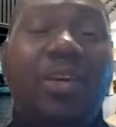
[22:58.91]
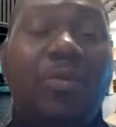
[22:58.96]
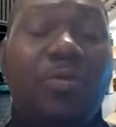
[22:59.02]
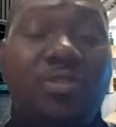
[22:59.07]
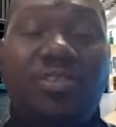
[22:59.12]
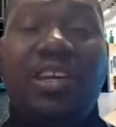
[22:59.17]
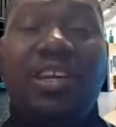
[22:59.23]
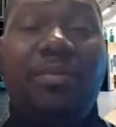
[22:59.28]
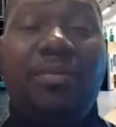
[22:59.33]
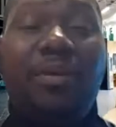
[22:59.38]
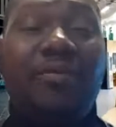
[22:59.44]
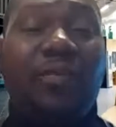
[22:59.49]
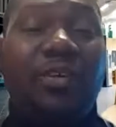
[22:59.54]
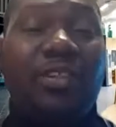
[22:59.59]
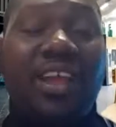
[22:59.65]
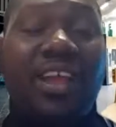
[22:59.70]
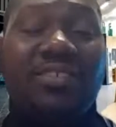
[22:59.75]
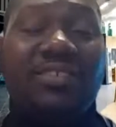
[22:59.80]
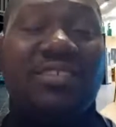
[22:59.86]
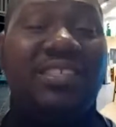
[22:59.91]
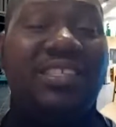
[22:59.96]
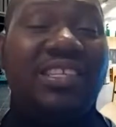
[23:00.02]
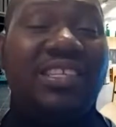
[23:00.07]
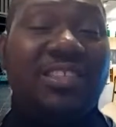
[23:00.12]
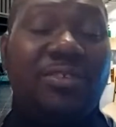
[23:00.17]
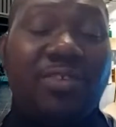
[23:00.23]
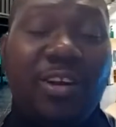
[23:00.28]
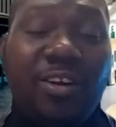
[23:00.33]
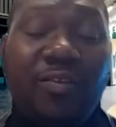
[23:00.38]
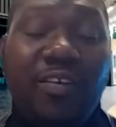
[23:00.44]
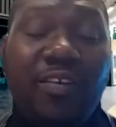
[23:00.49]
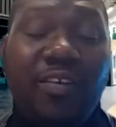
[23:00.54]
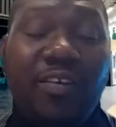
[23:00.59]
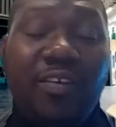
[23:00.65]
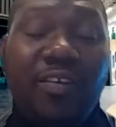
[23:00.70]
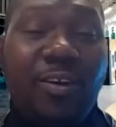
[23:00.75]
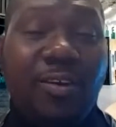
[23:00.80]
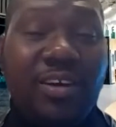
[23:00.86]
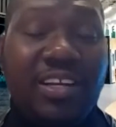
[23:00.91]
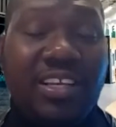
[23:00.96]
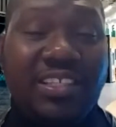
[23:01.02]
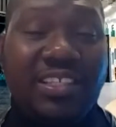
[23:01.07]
We trained about 4,600 of our colleagues